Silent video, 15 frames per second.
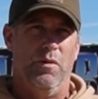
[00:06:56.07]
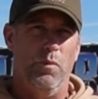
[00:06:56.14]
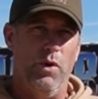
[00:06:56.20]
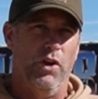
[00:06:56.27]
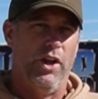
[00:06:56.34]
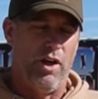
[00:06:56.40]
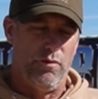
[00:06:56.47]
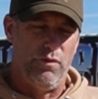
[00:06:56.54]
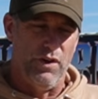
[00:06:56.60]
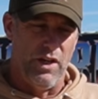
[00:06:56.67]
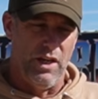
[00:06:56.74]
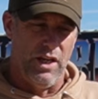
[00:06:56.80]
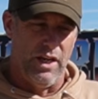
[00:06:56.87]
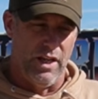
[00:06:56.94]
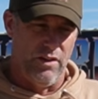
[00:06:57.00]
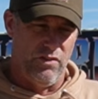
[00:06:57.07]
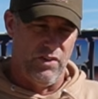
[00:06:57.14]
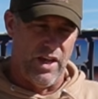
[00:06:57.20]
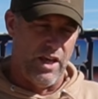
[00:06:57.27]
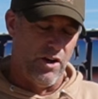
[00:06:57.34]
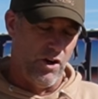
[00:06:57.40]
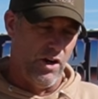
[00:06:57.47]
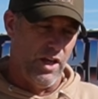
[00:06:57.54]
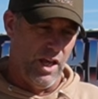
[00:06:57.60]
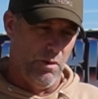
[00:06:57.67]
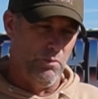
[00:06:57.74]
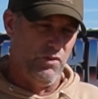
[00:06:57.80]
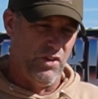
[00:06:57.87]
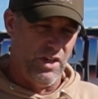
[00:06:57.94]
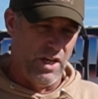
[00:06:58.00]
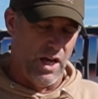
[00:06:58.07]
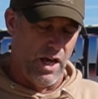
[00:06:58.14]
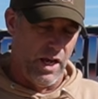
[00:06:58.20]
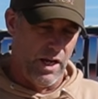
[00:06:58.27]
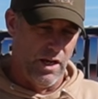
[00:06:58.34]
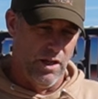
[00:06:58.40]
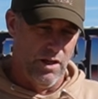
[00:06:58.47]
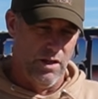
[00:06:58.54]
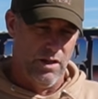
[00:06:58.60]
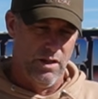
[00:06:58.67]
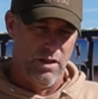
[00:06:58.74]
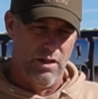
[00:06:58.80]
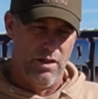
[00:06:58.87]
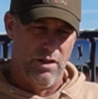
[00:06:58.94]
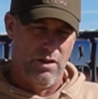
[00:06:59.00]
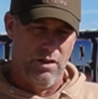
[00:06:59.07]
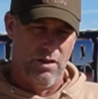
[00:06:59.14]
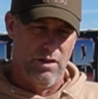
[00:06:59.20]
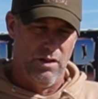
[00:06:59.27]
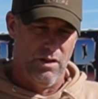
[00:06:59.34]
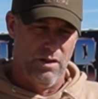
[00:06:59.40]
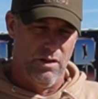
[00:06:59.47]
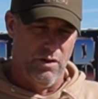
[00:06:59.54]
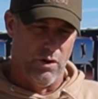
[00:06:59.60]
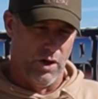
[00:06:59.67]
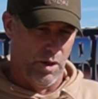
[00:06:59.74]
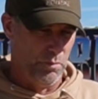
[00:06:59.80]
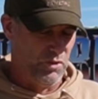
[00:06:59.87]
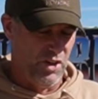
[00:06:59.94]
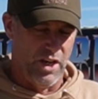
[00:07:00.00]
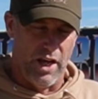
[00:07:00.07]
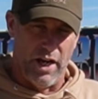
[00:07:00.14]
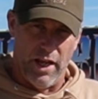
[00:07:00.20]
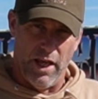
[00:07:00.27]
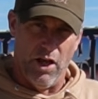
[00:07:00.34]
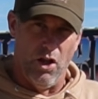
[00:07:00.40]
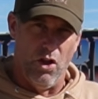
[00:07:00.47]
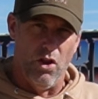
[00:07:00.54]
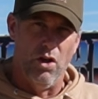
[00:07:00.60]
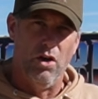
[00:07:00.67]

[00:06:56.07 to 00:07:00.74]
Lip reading: will not fit in a standard MC9 or MC9L